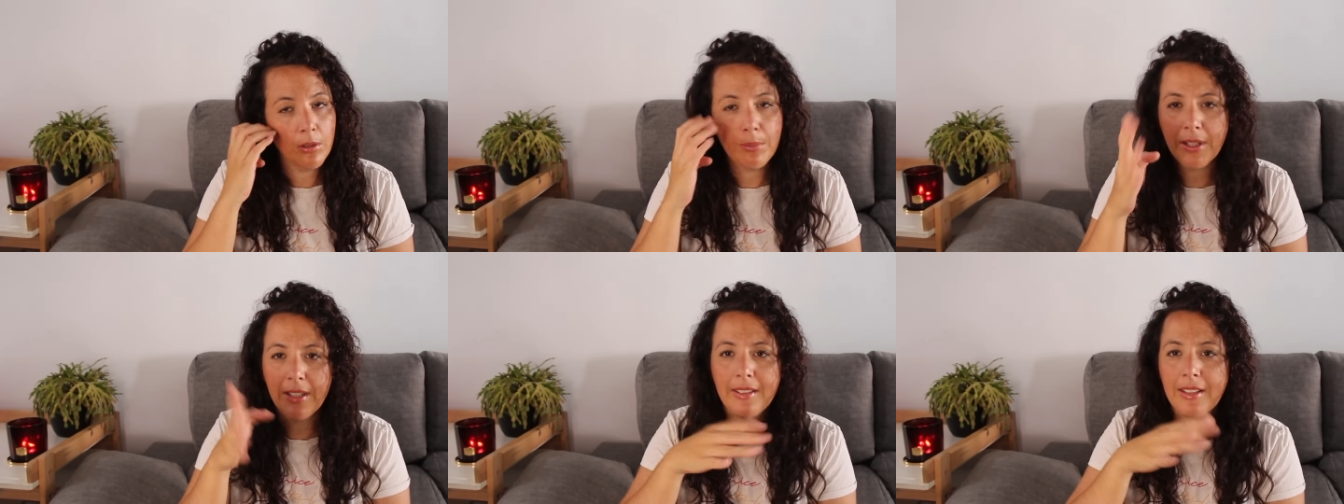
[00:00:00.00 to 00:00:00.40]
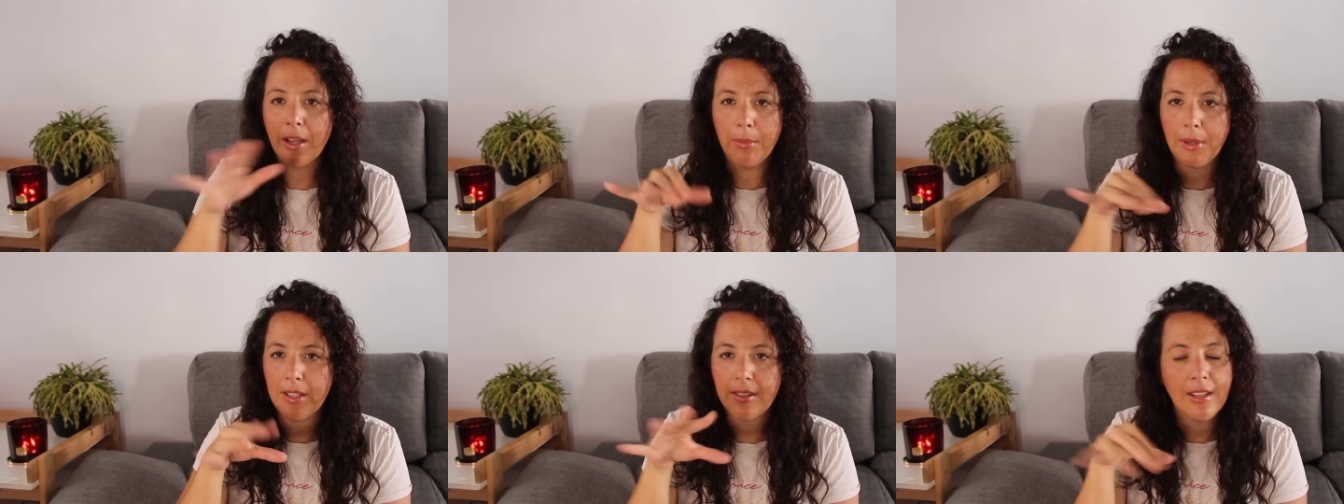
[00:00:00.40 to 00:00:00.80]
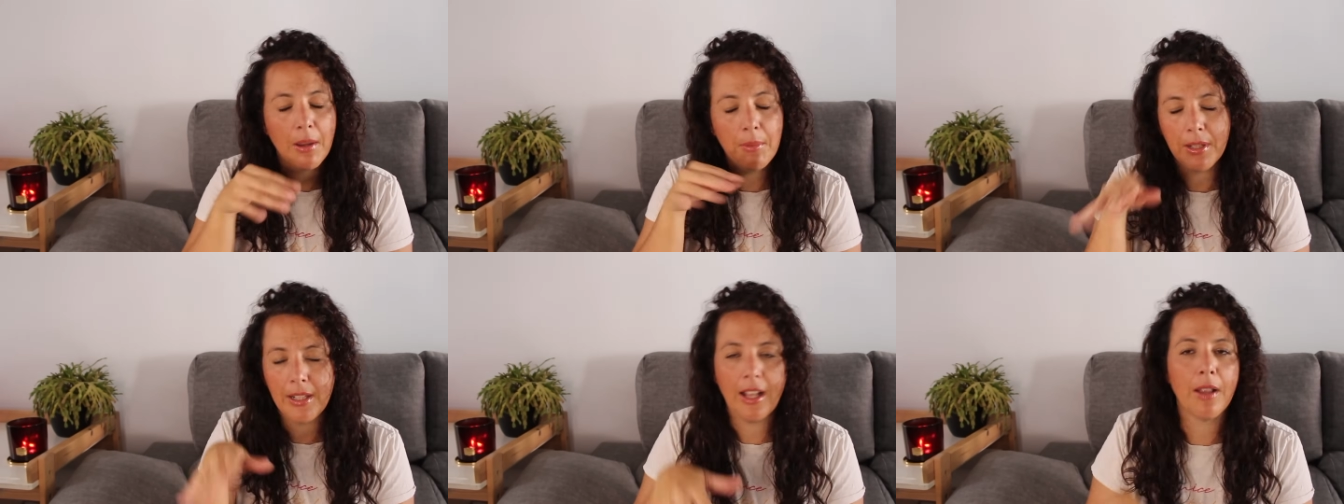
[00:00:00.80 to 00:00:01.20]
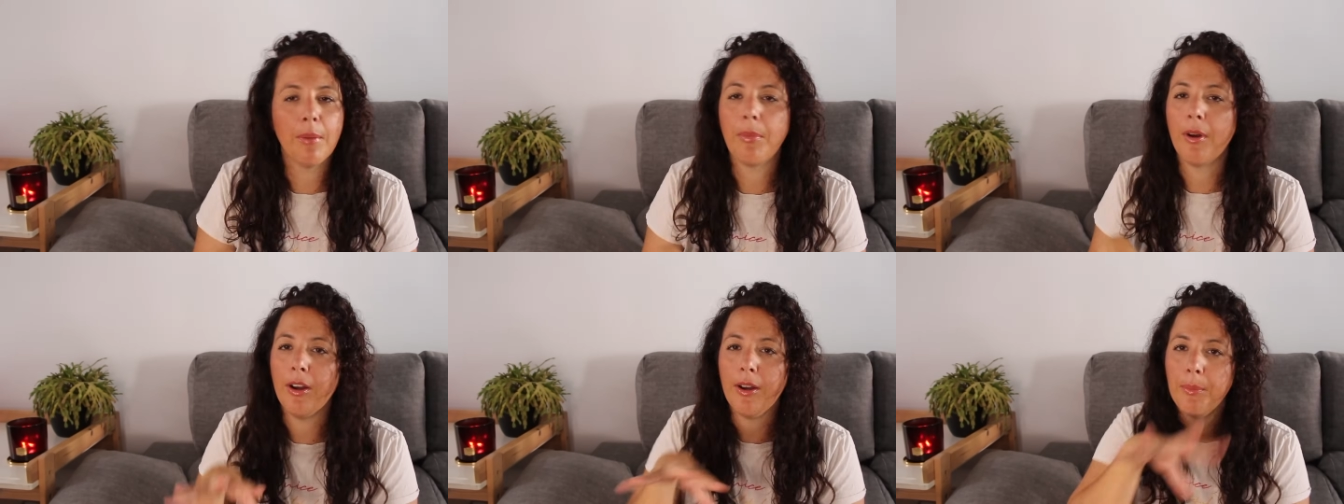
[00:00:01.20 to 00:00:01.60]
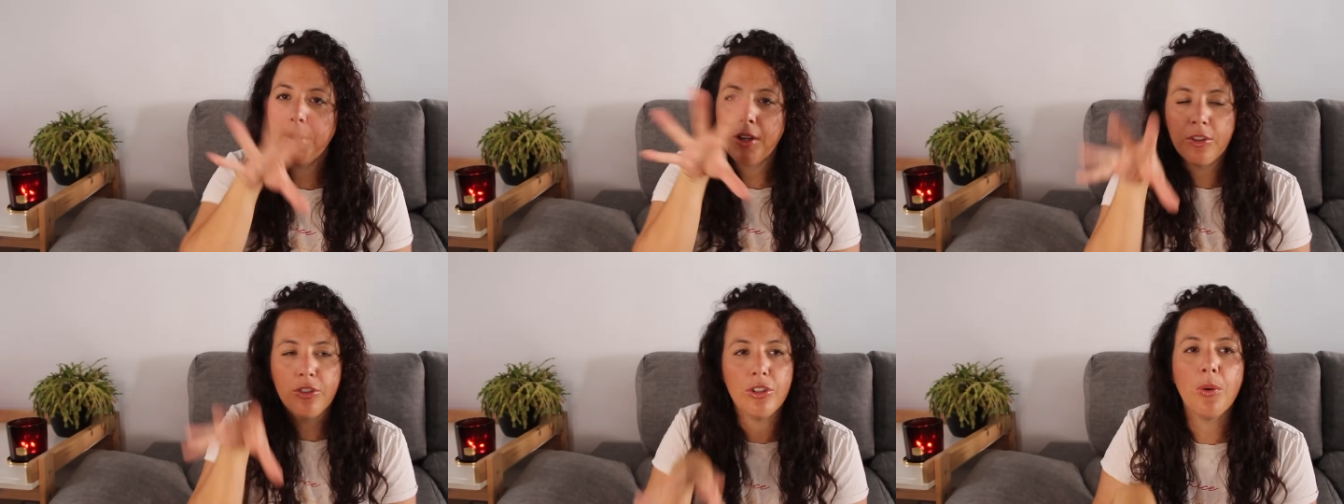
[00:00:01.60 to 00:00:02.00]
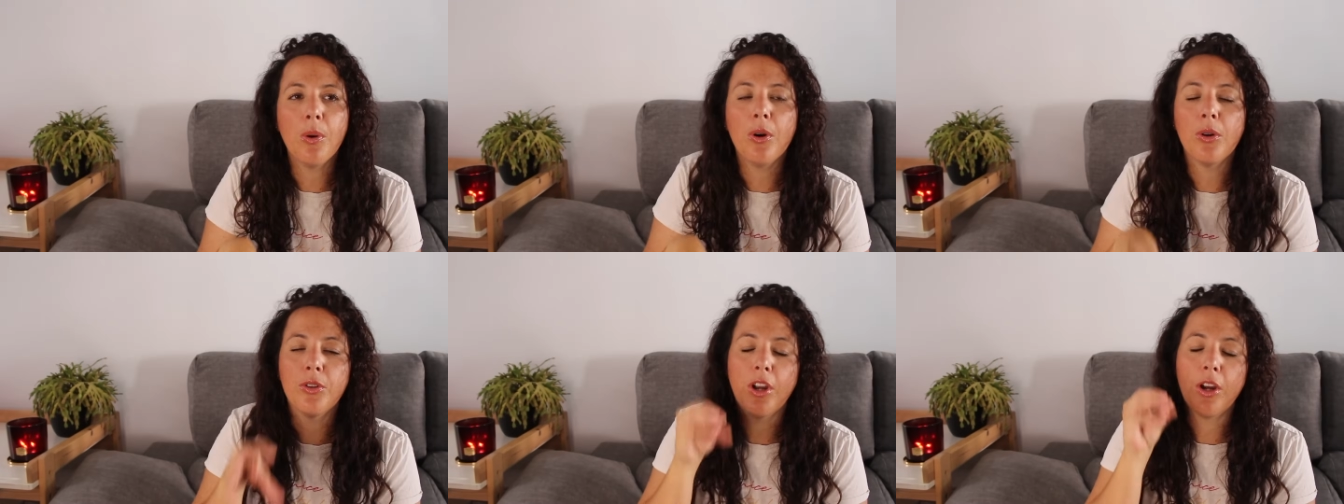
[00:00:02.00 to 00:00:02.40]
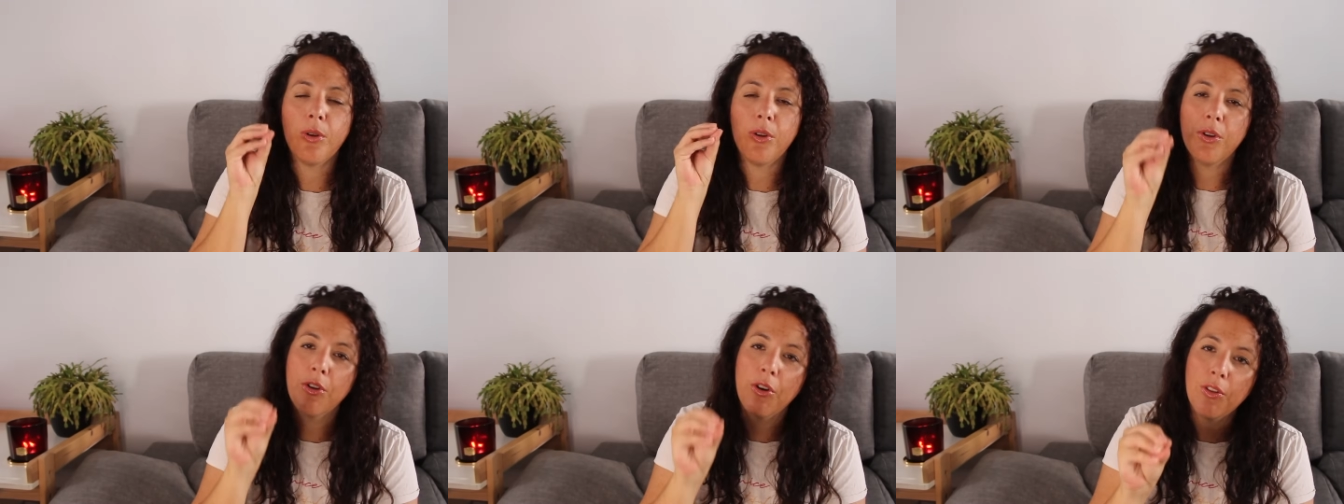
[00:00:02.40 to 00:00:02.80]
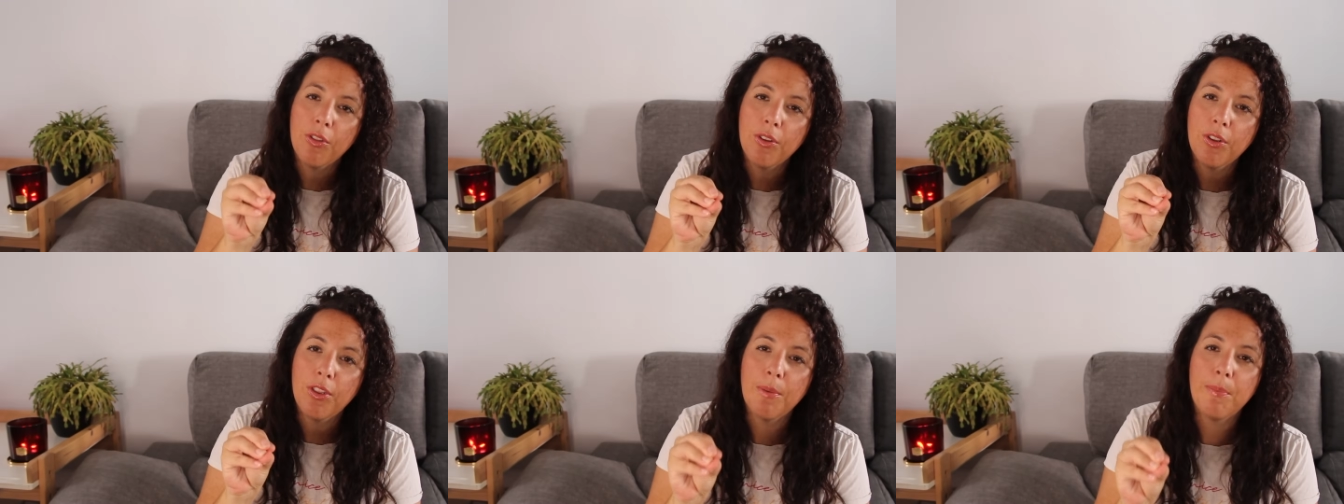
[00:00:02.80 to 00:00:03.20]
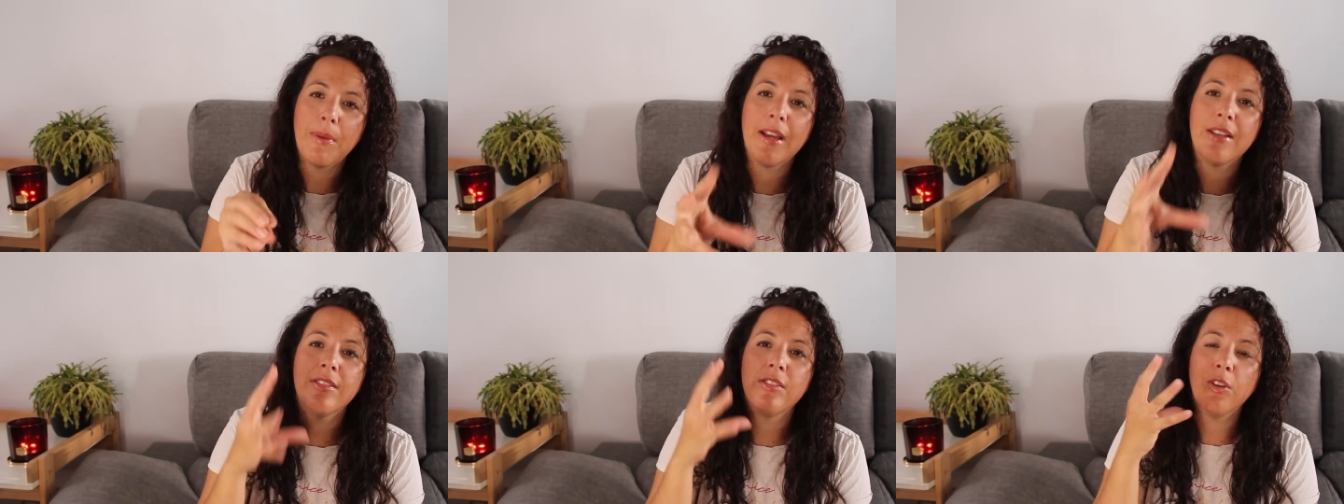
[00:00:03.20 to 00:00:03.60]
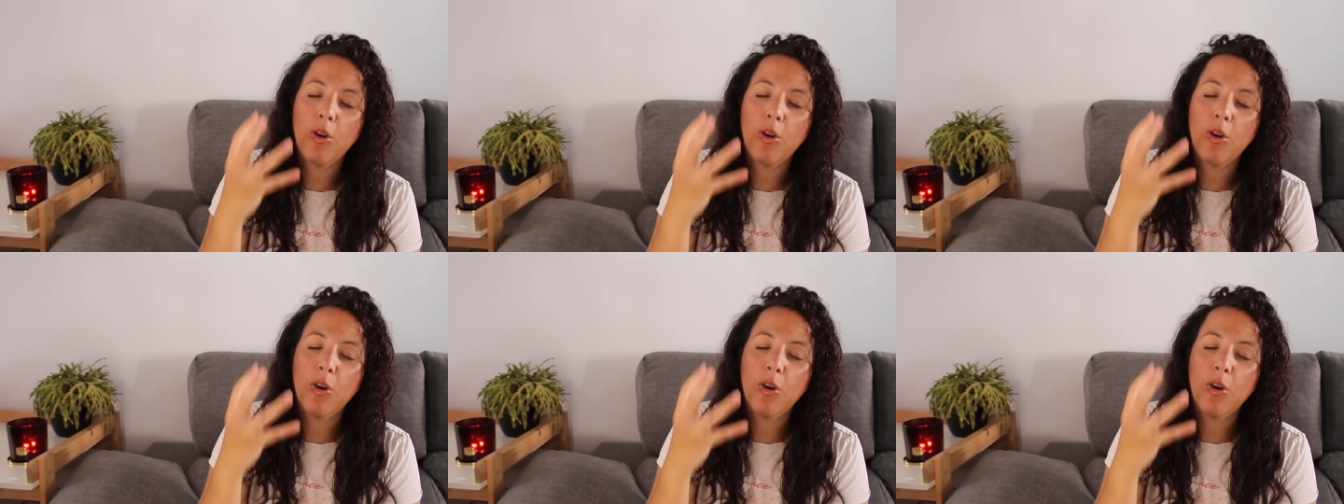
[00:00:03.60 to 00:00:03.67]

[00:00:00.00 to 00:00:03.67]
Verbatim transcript: Please tell me, tell me down at bottom um, because you all know you know the best,